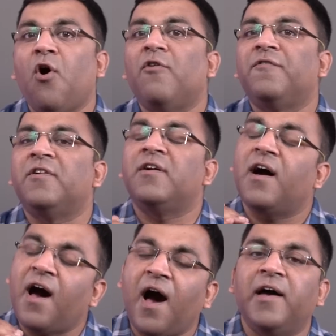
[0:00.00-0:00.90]
offer
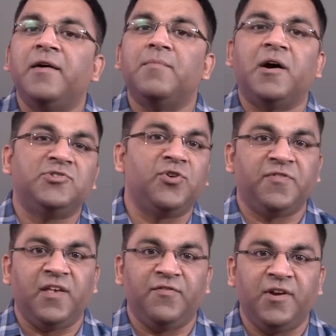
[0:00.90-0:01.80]
a higher margin of
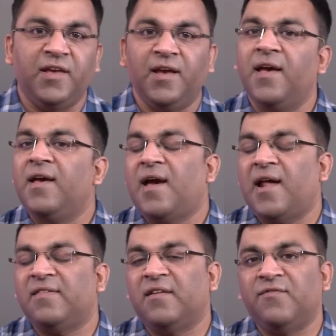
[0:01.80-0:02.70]
safety.
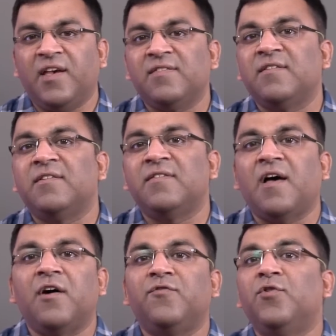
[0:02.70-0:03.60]
And as investors,
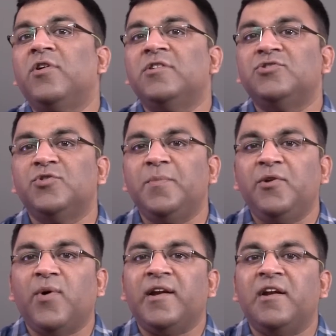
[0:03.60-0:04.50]
our focus should be
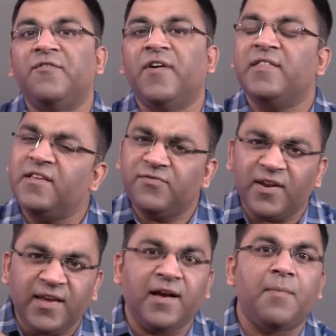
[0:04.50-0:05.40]
to identify these
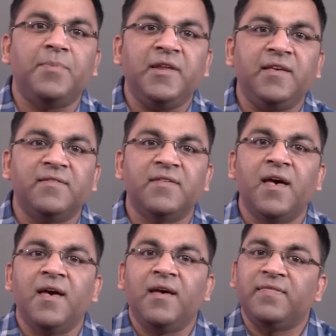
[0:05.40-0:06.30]
very companies
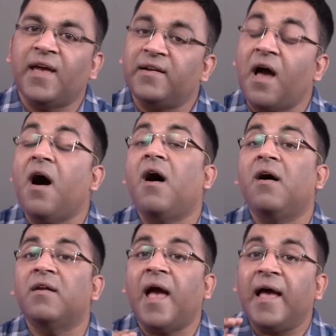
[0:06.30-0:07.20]
that
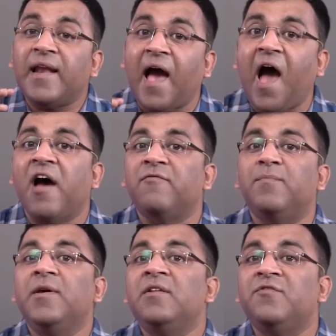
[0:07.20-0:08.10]
are and have
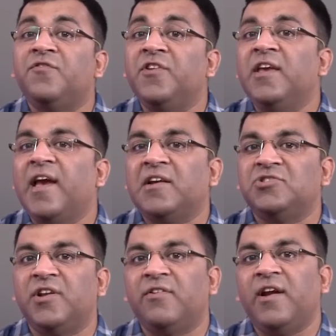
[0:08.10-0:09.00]
been free
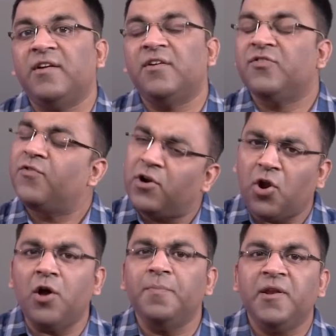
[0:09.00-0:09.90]
cash generators for a
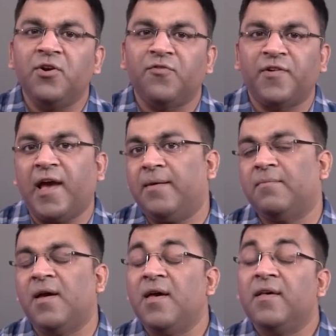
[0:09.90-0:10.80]
long period of
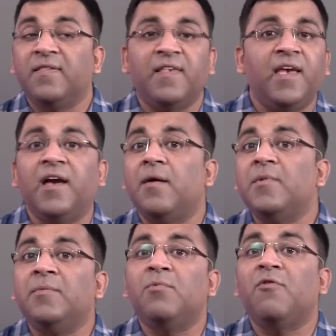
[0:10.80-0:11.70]
time, say a
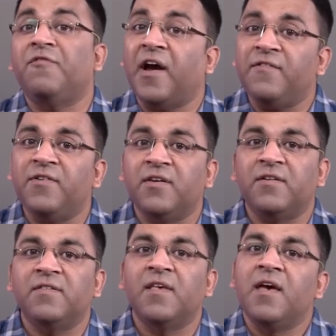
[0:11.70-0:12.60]
minimum of 5 years,